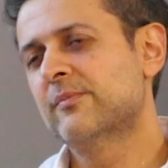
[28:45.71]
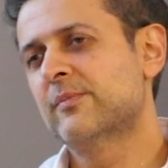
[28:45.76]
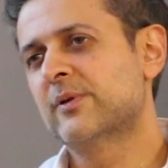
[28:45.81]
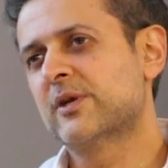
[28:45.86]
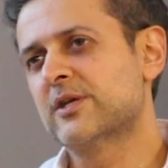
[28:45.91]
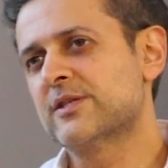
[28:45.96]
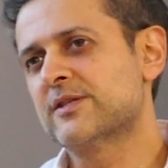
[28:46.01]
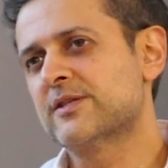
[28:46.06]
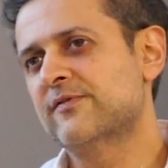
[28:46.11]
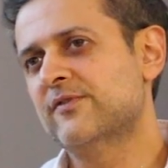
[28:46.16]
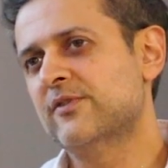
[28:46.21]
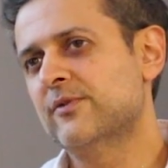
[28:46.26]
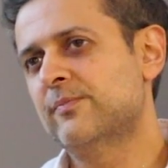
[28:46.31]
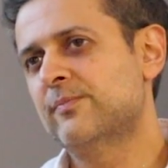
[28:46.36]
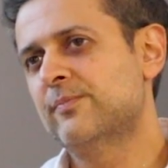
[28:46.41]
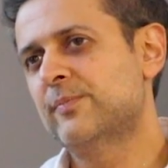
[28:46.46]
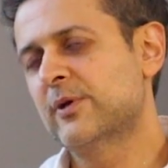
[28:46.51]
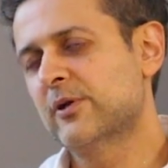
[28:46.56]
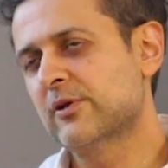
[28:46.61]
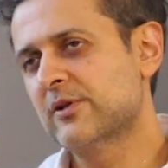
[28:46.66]
Because if you
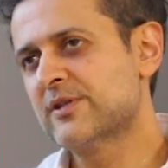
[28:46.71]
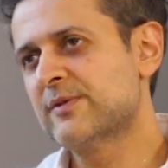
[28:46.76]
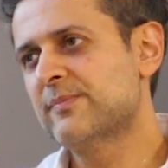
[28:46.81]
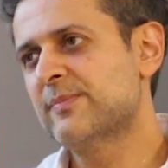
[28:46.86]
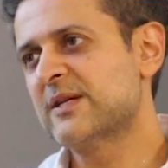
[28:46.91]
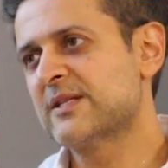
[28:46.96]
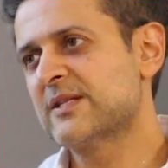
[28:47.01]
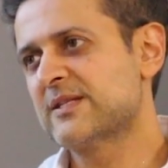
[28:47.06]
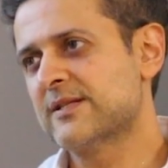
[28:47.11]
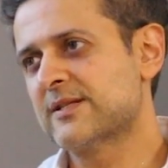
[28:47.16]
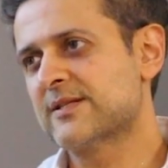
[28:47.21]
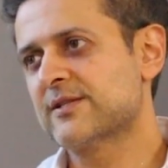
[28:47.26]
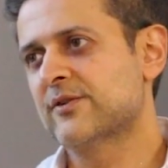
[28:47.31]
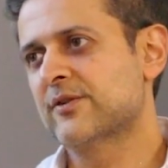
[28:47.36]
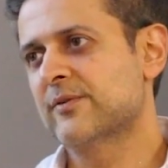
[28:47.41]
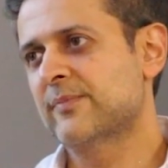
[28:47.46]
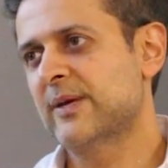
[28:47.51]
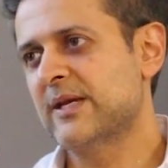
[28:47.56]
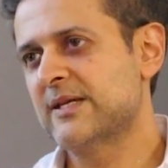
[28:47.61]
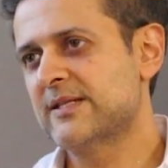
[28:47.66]
build a business
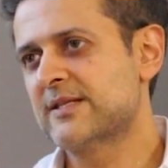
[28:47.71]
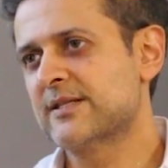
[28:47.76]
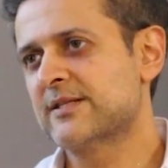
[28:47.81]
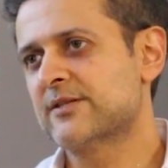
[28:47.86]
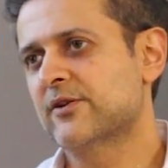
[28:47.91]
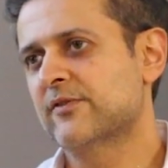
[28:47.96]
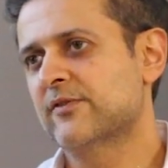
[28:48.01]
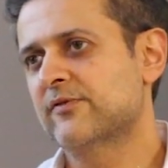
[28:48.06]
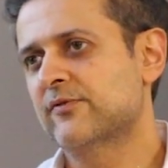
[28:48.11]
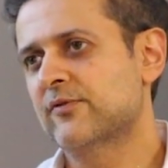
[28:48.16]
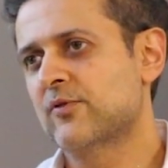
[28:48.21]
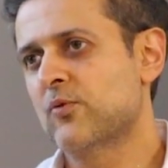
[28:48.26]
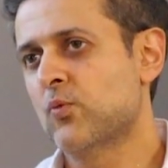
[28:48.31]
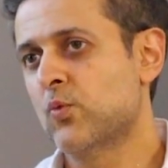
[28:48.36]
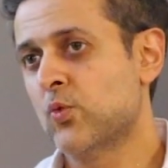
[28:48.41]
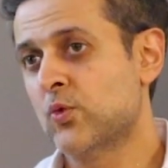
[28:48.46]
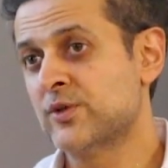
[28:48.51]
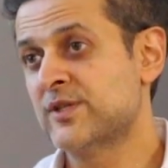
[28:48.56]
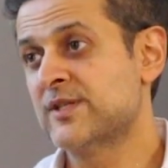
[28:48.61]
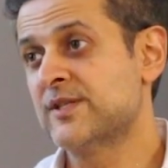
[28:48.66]
on the basis of
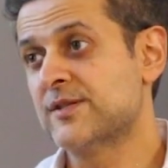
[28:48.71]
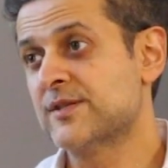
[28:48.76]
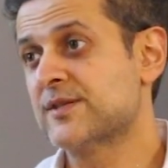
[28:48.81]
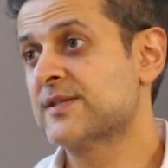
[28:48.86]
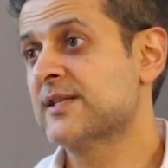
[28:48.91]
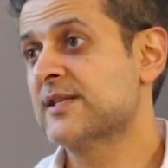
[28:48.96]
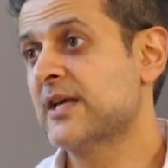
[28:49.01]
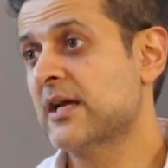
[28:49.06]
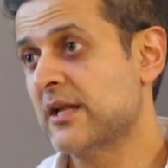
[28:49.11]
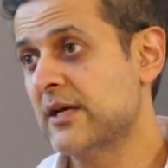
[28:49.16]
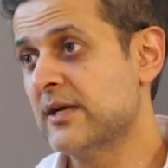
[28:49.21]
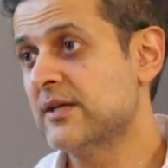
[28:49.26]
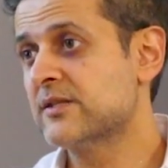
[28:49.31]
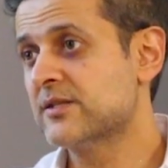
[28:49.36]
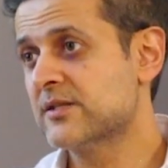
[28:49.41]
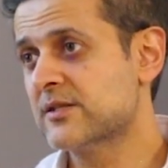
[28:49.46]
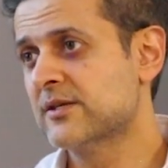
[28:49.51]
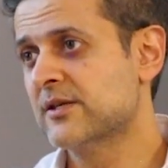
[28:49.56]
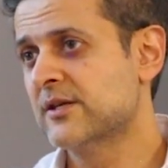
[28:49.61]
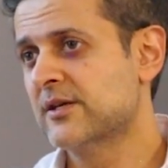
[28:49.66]
wanting to sell
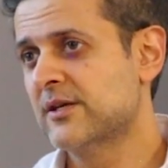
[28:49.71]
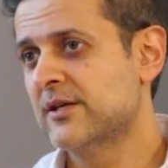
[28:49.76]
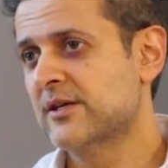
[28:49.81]
it,